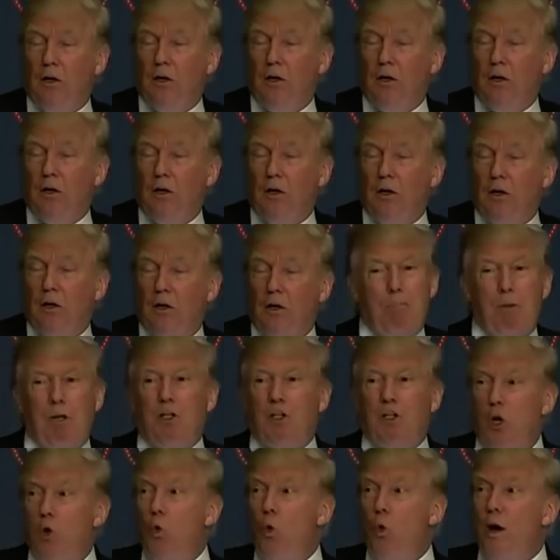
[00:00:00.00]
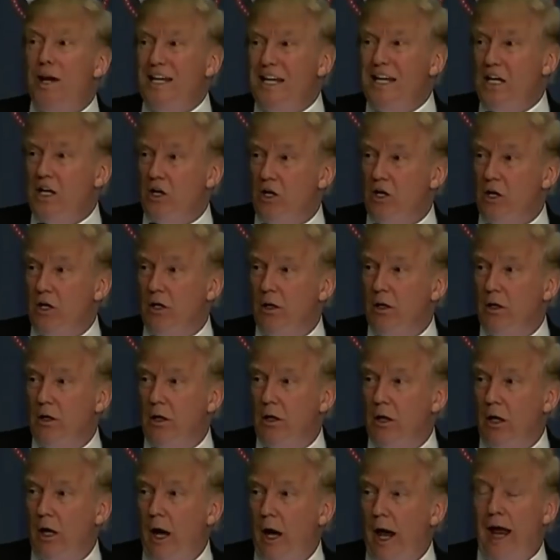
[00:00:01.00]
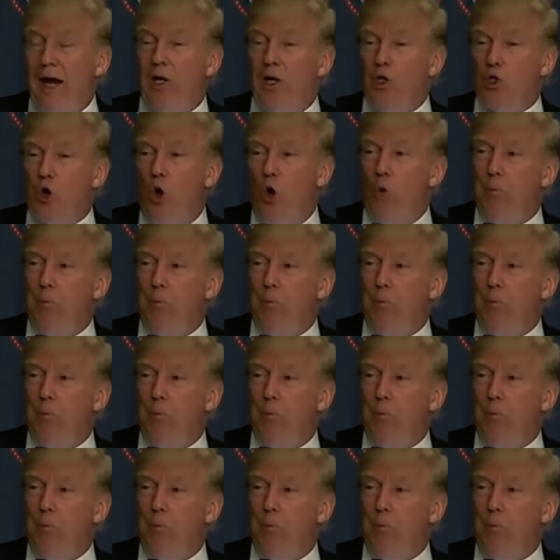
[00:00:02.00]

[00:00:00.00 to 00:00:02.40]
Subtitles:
But I got it built in 1 year. And it's